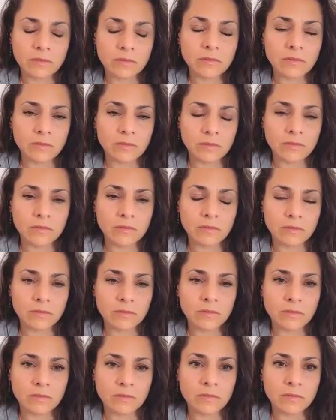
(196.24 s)

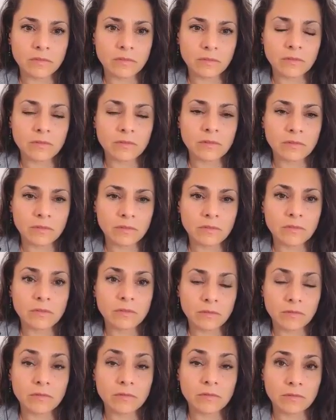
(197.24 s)

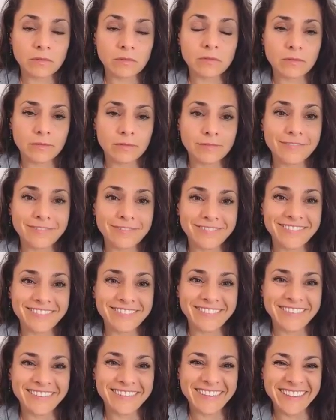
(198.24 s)

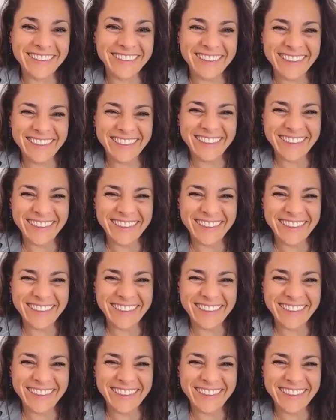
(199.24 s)
The person shown says nothing.